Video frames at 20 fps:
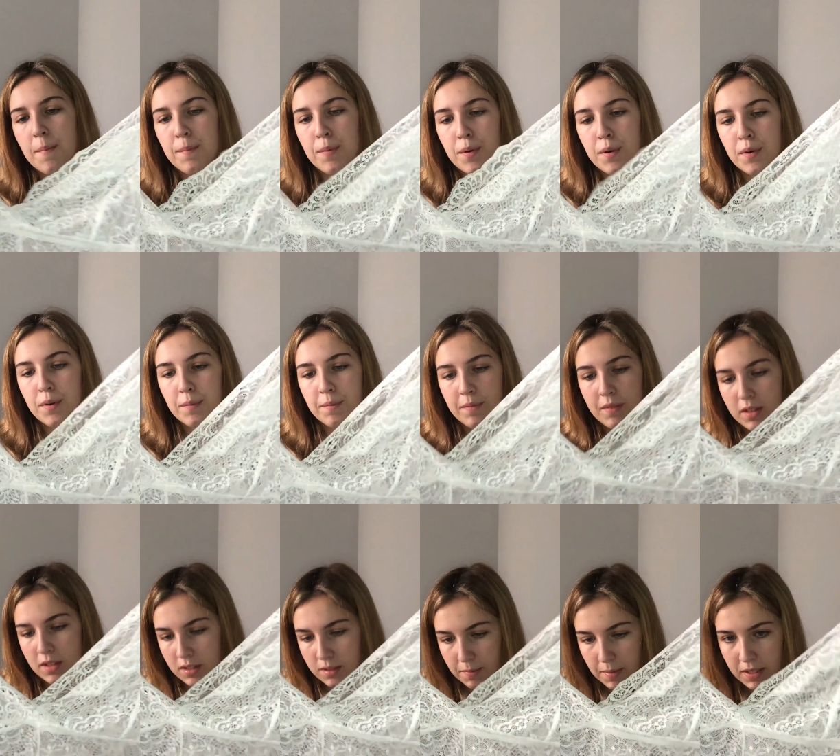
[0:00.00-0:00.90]
but
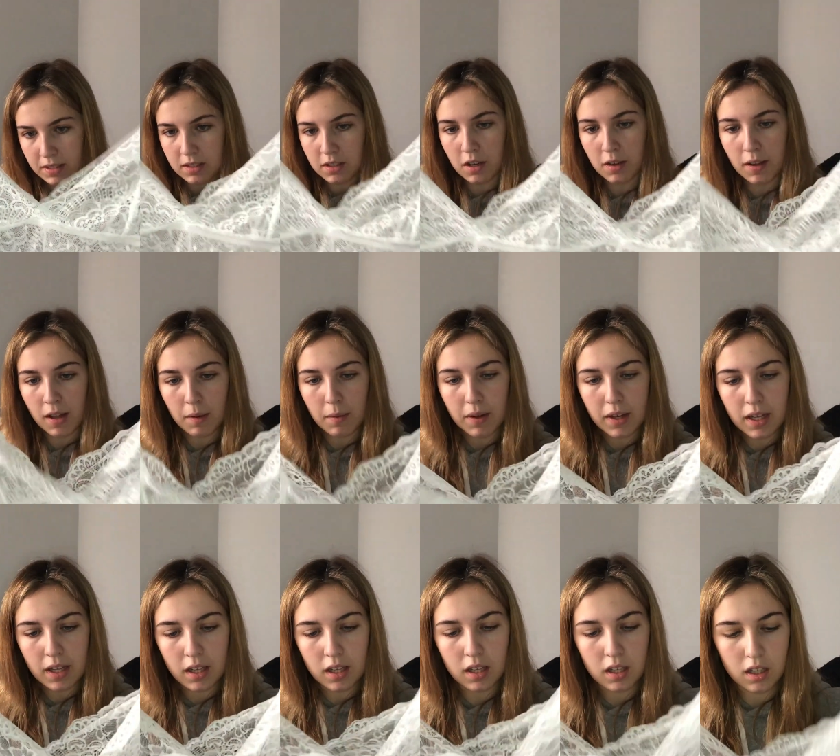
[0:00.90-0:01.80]
is it meant to go that
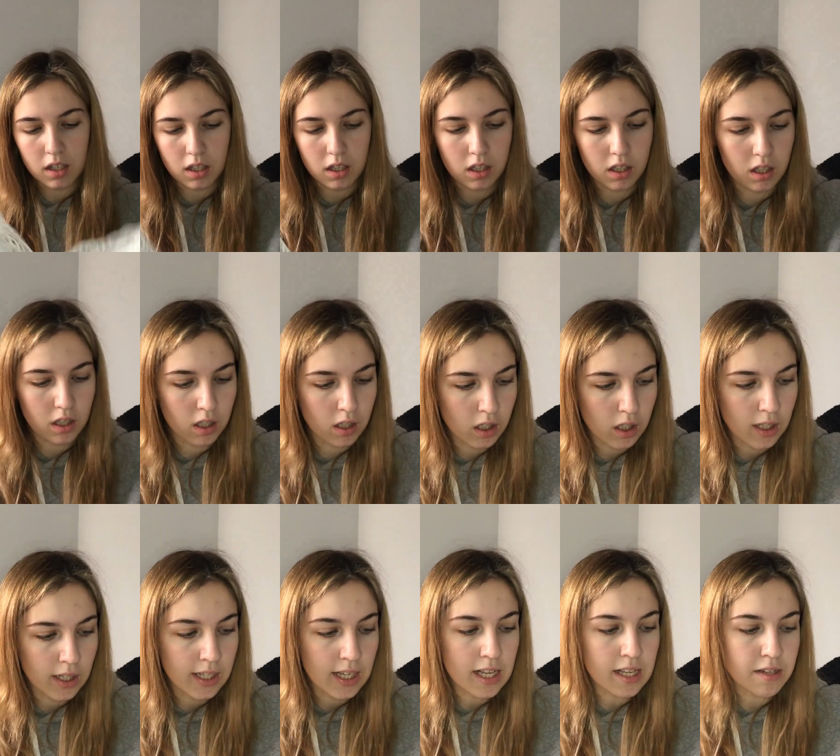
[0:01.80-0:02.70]
way?
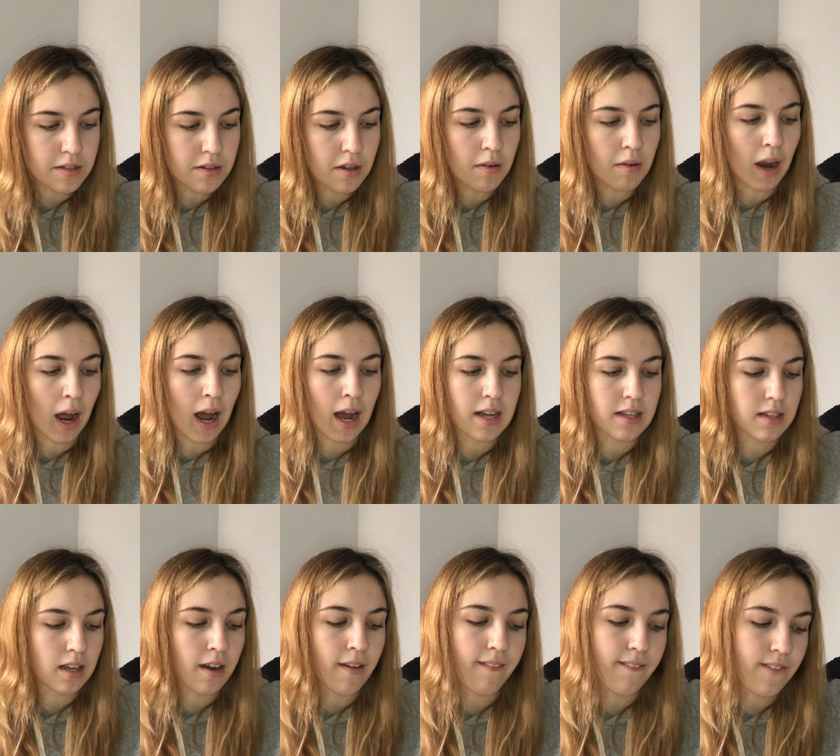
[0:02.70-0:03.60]
It's so nice
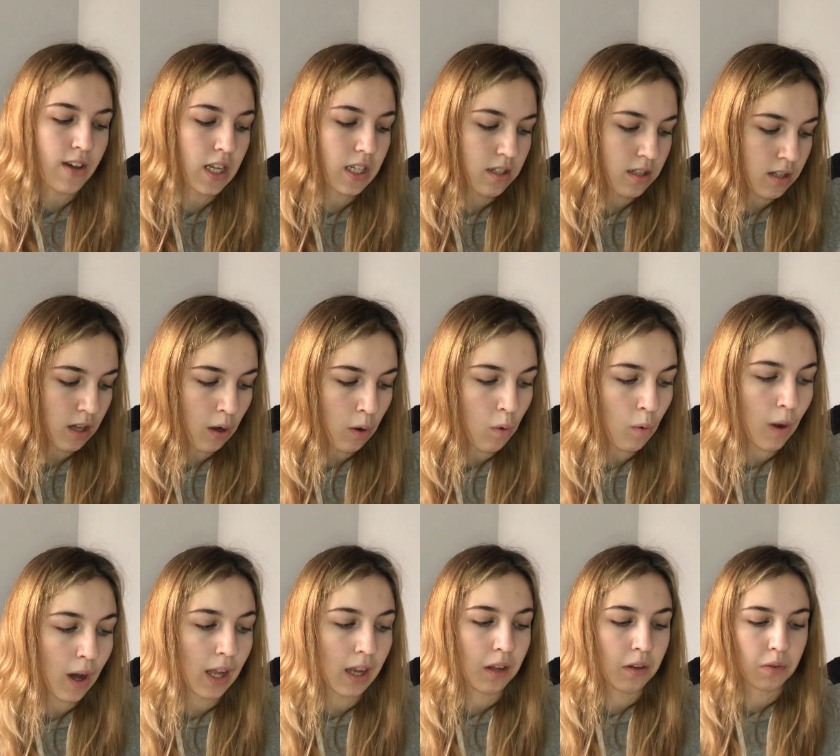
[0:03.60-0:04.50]
and it fits so
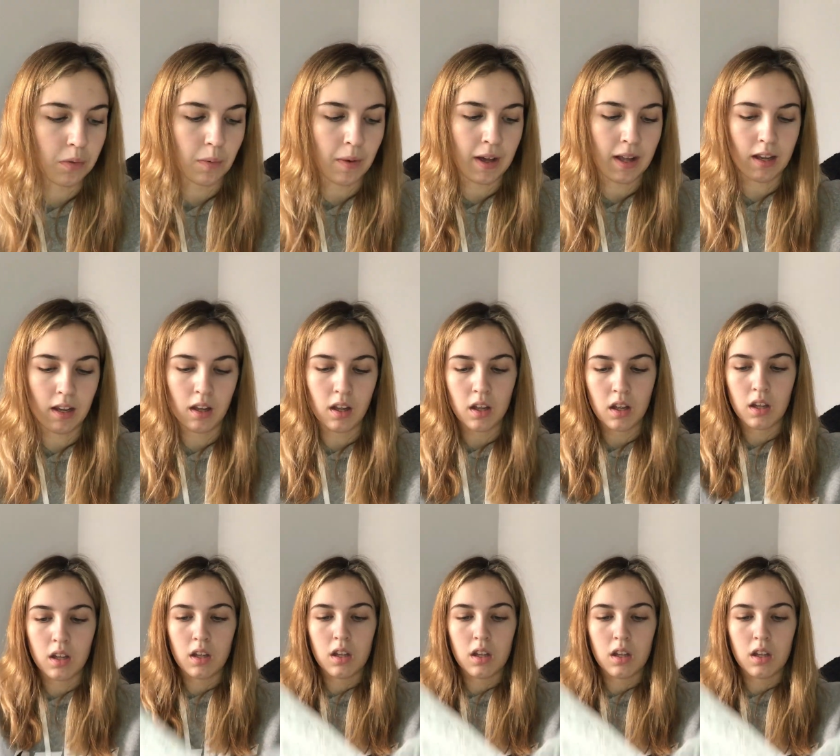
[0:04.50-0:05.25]
well as well.